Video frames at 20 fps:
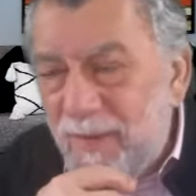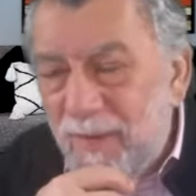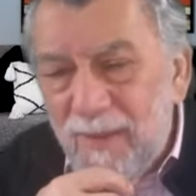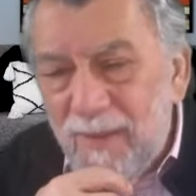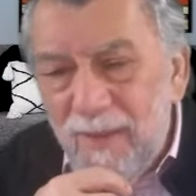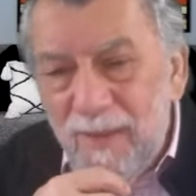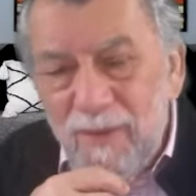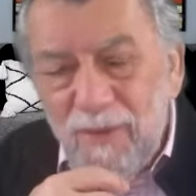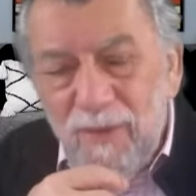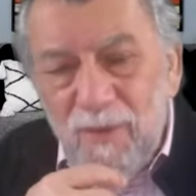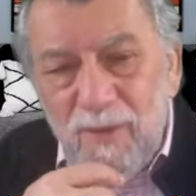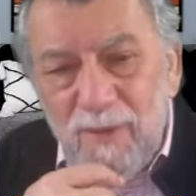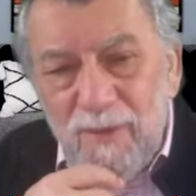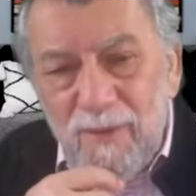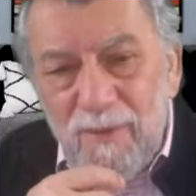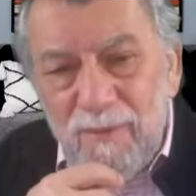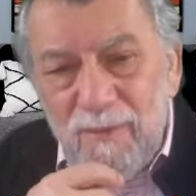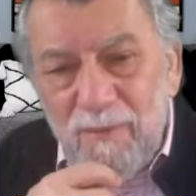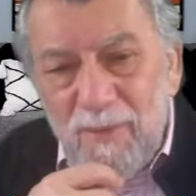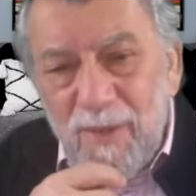they thought,
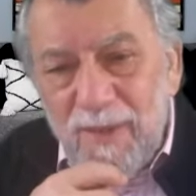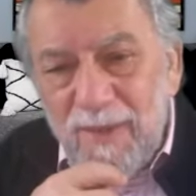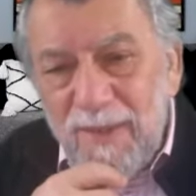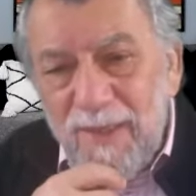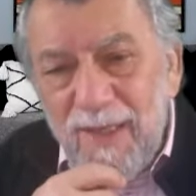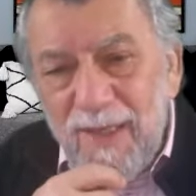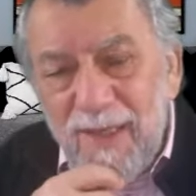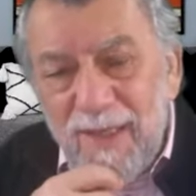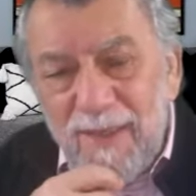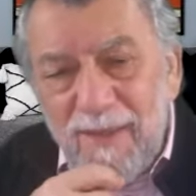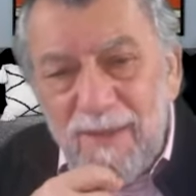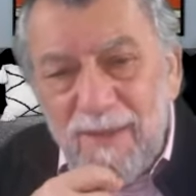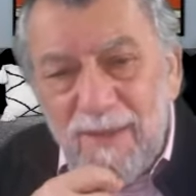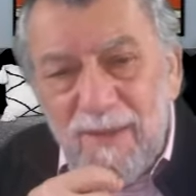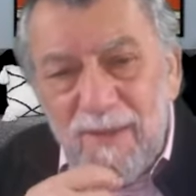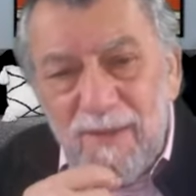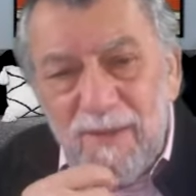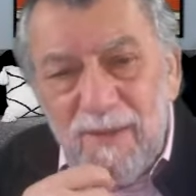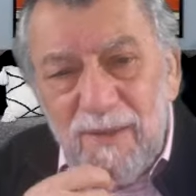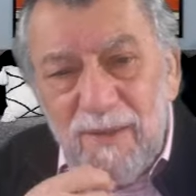my God,
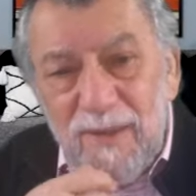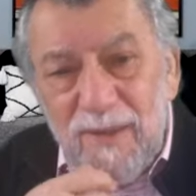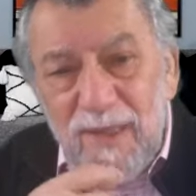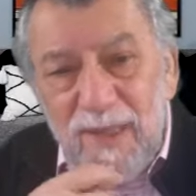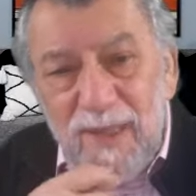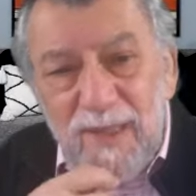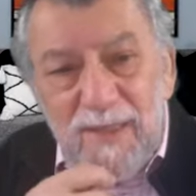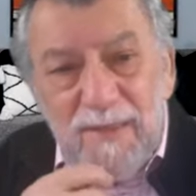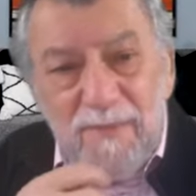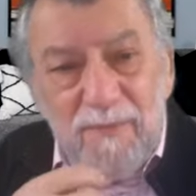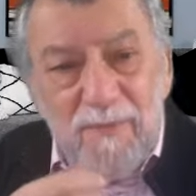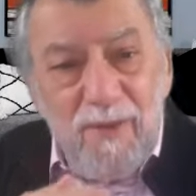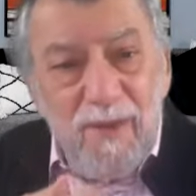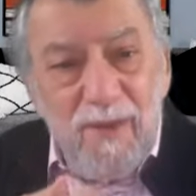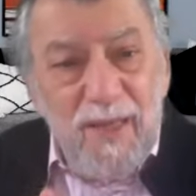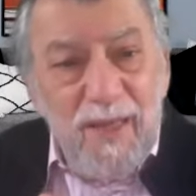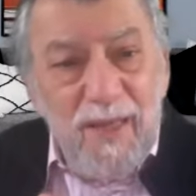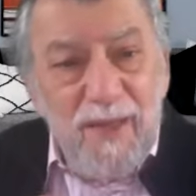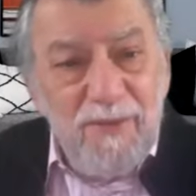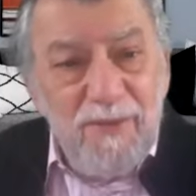they
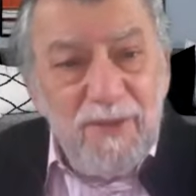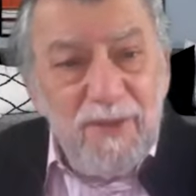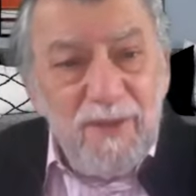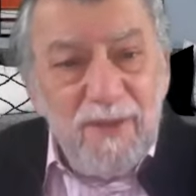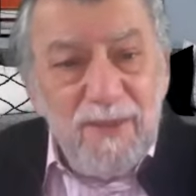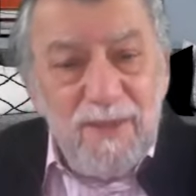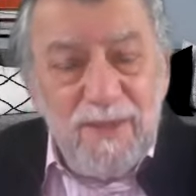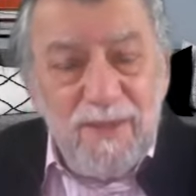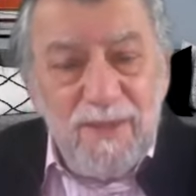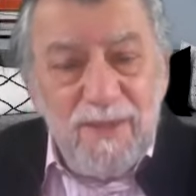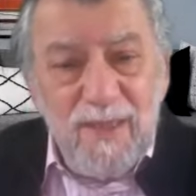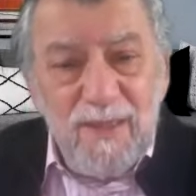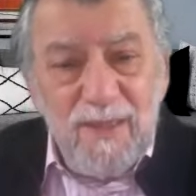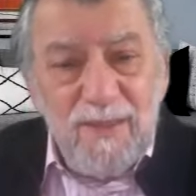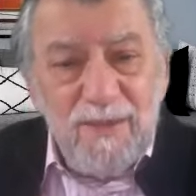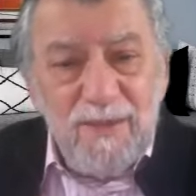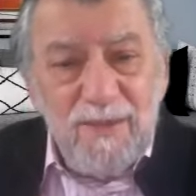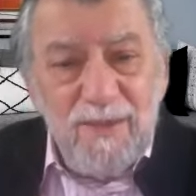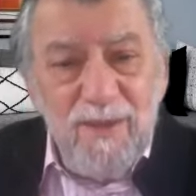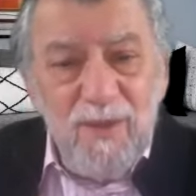have ill
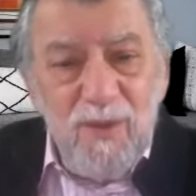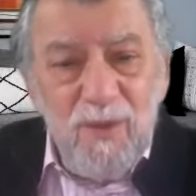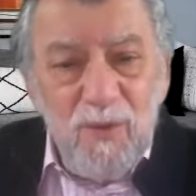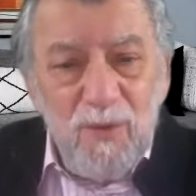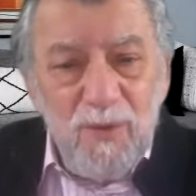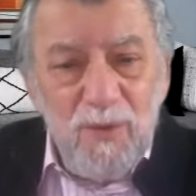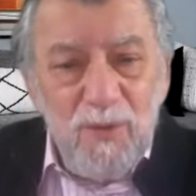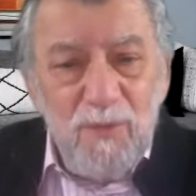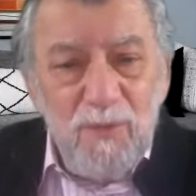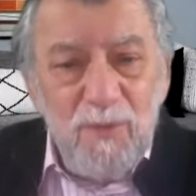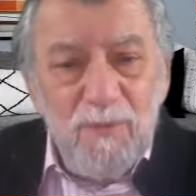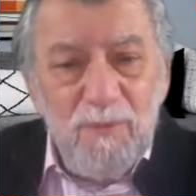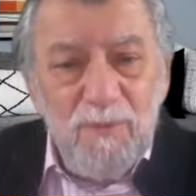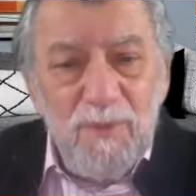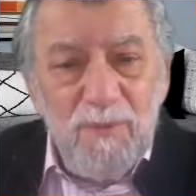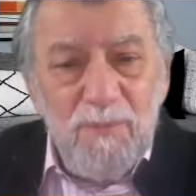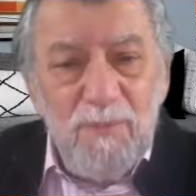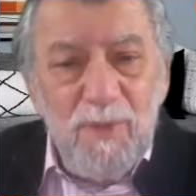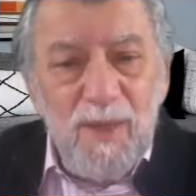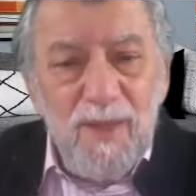intent, or they wouldn't be
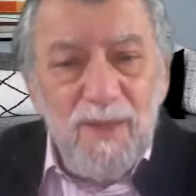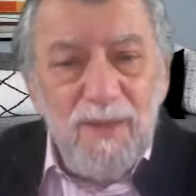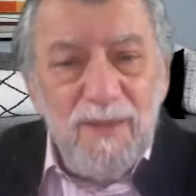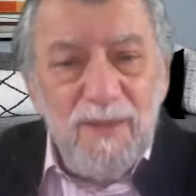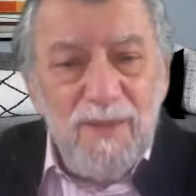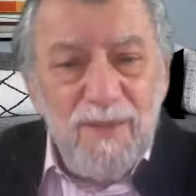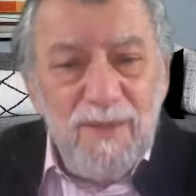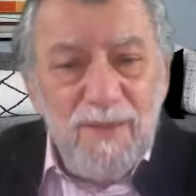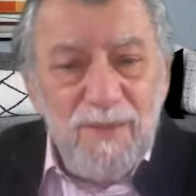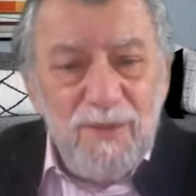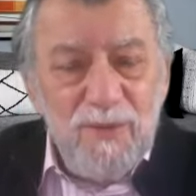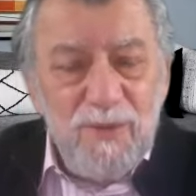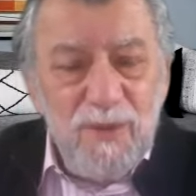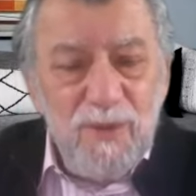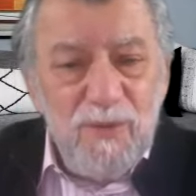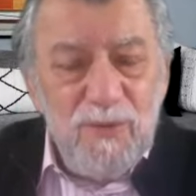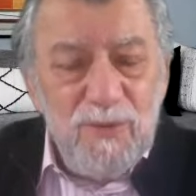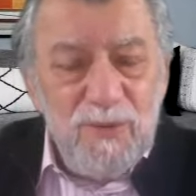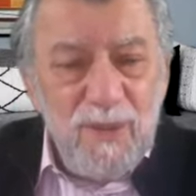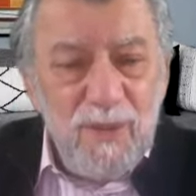piling these
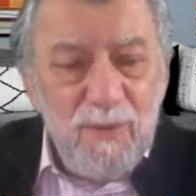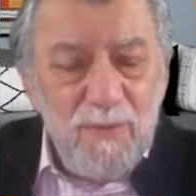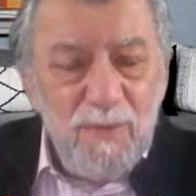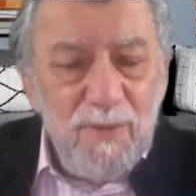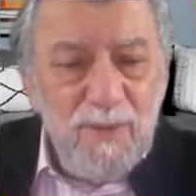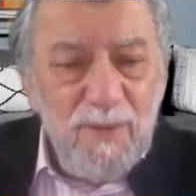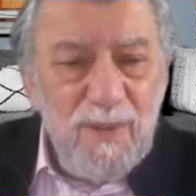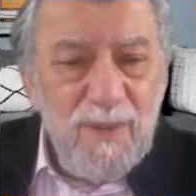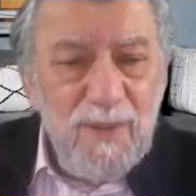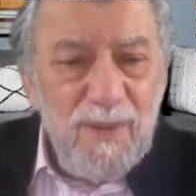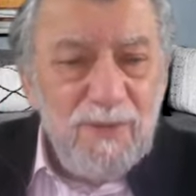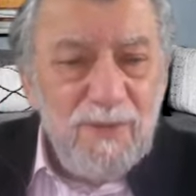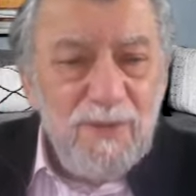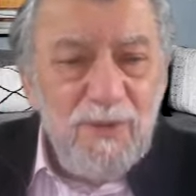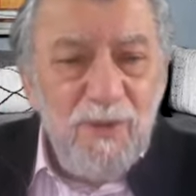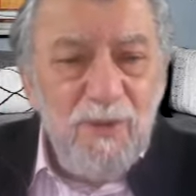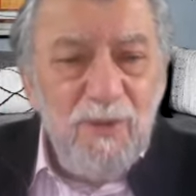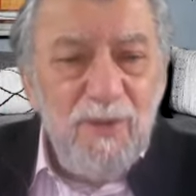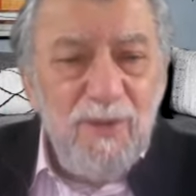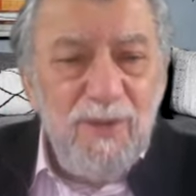stones up.
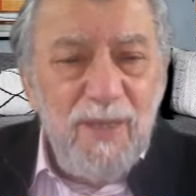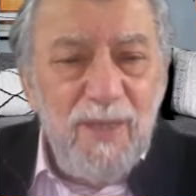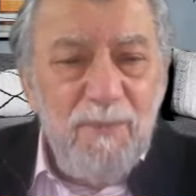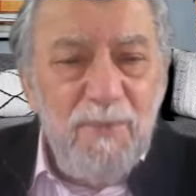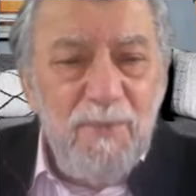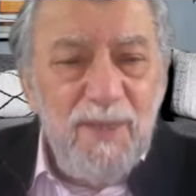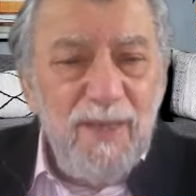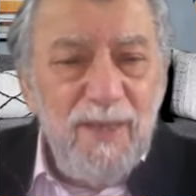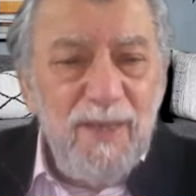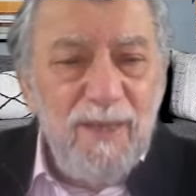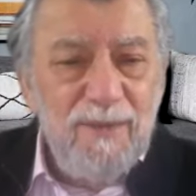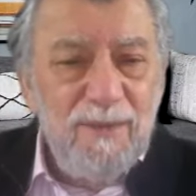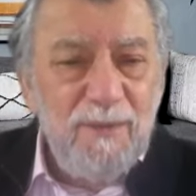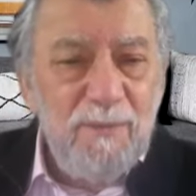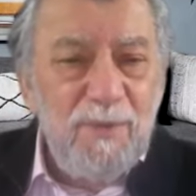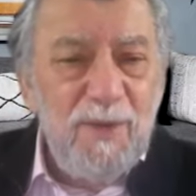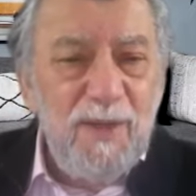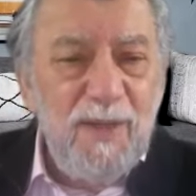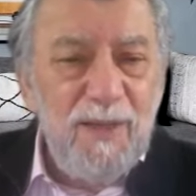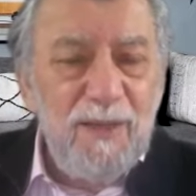So they began to
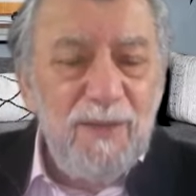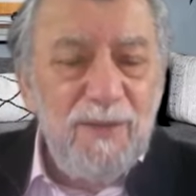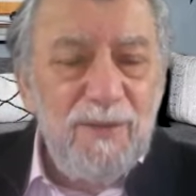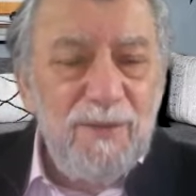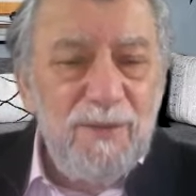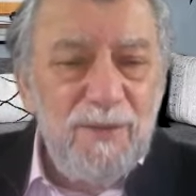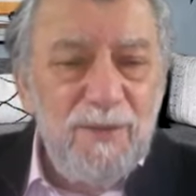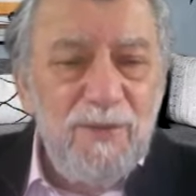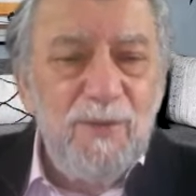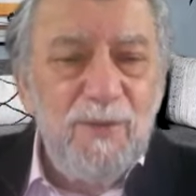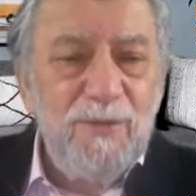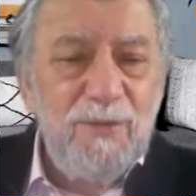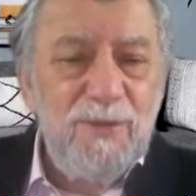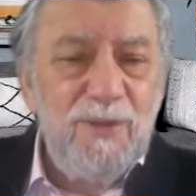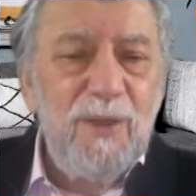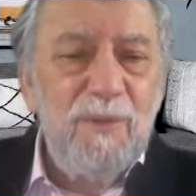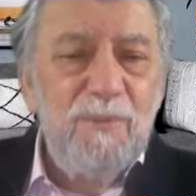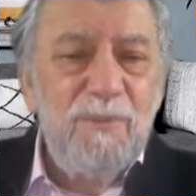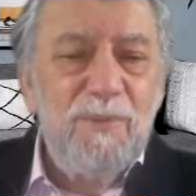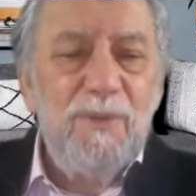pile stones
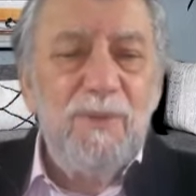up.